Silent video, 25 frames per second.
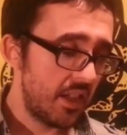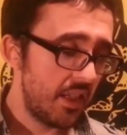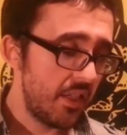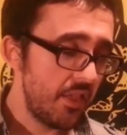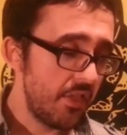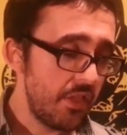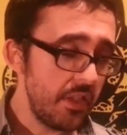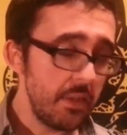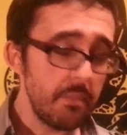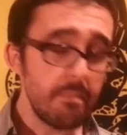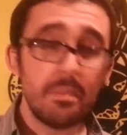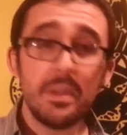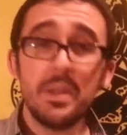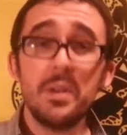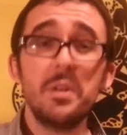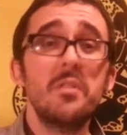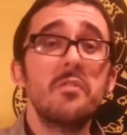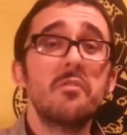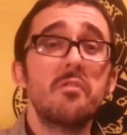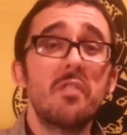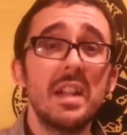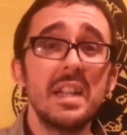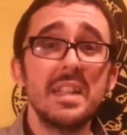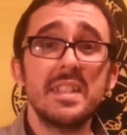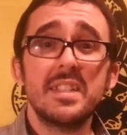the Bill
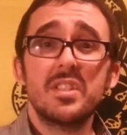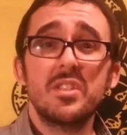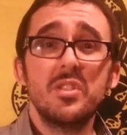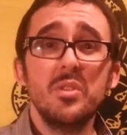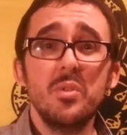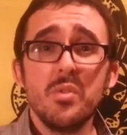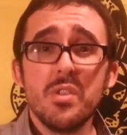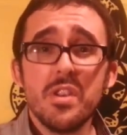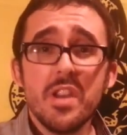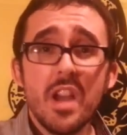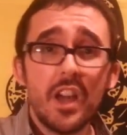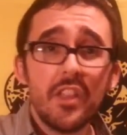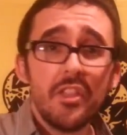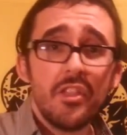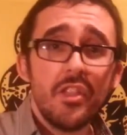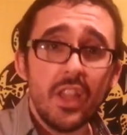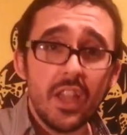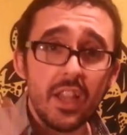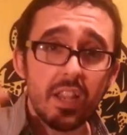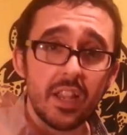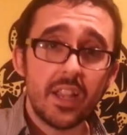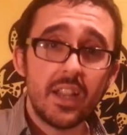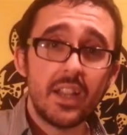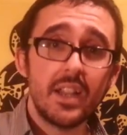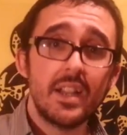of Rights do
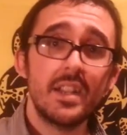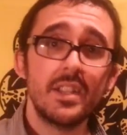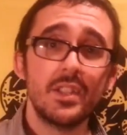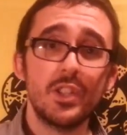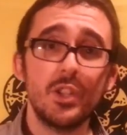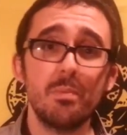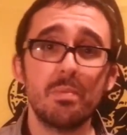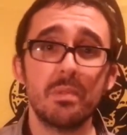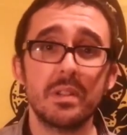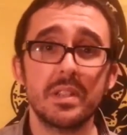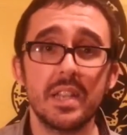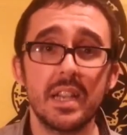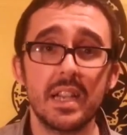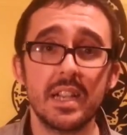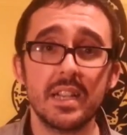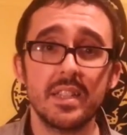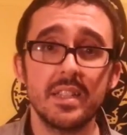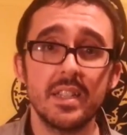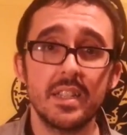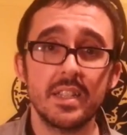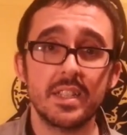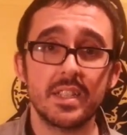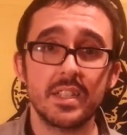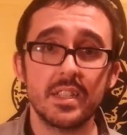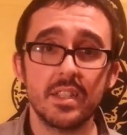nothing to protect
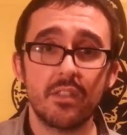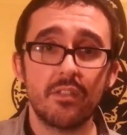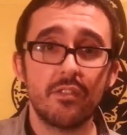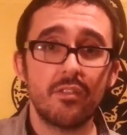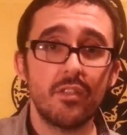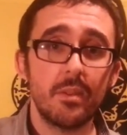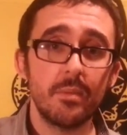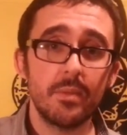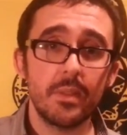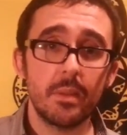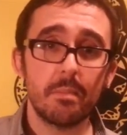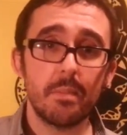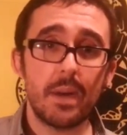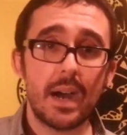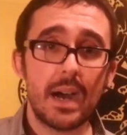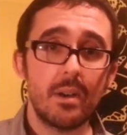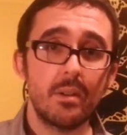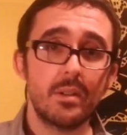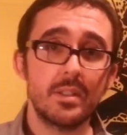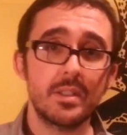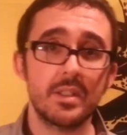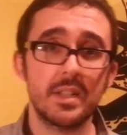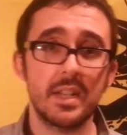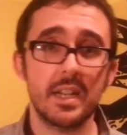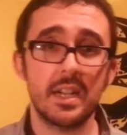us from the
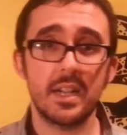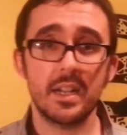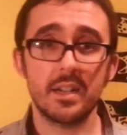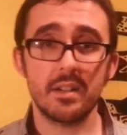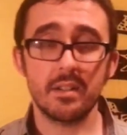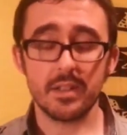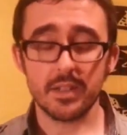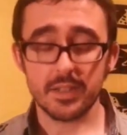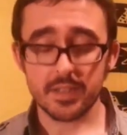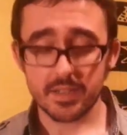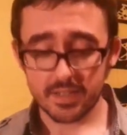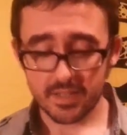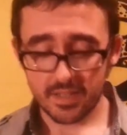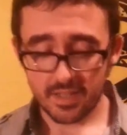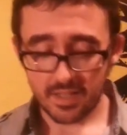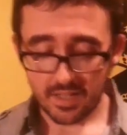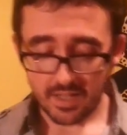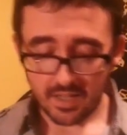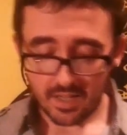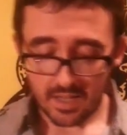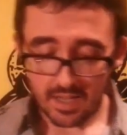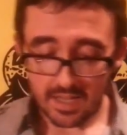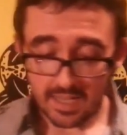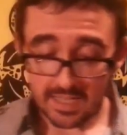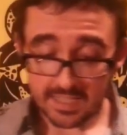powers of Congress,
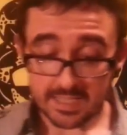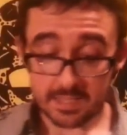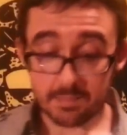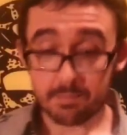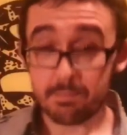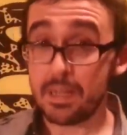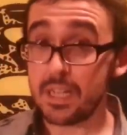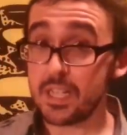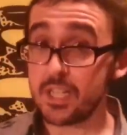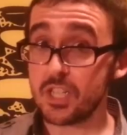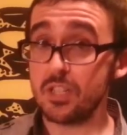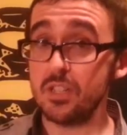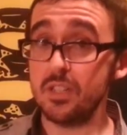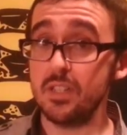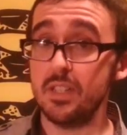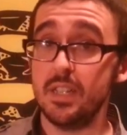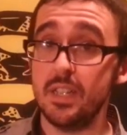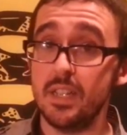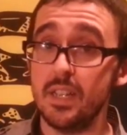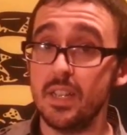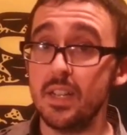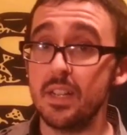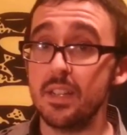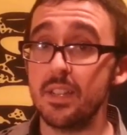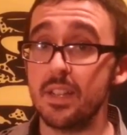
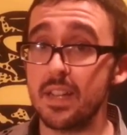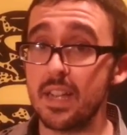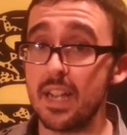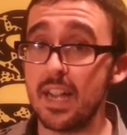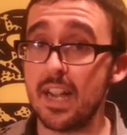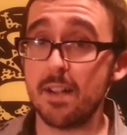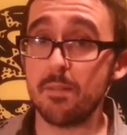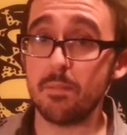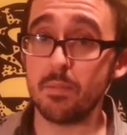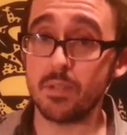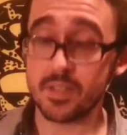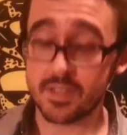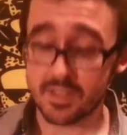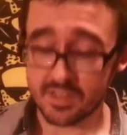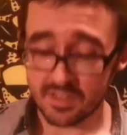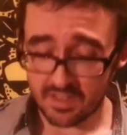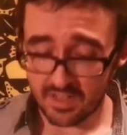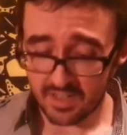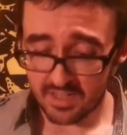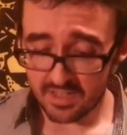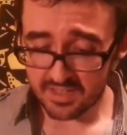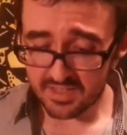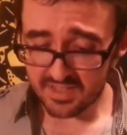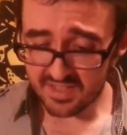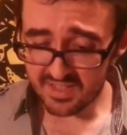especially the Commerce
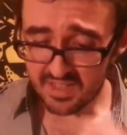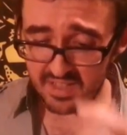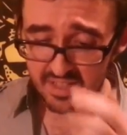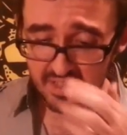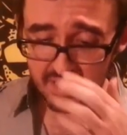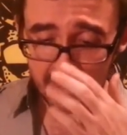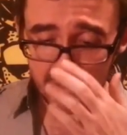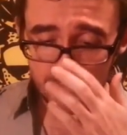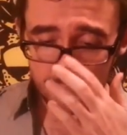Clause.